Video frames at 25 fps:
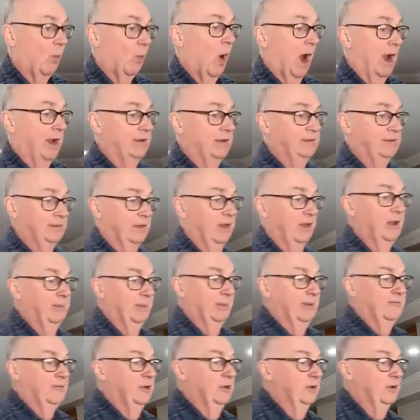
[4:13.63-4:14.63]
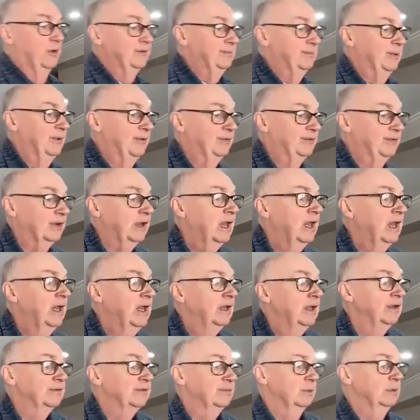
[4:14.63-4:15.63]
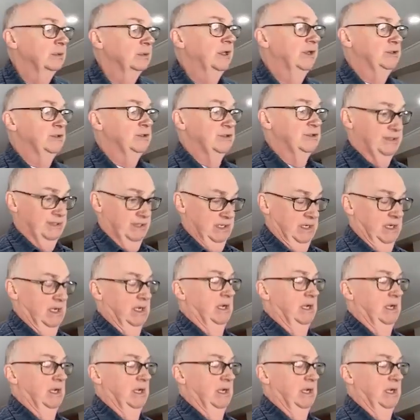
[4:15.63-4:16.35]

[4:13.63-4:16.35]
Why are you telling me Venier's music is religious?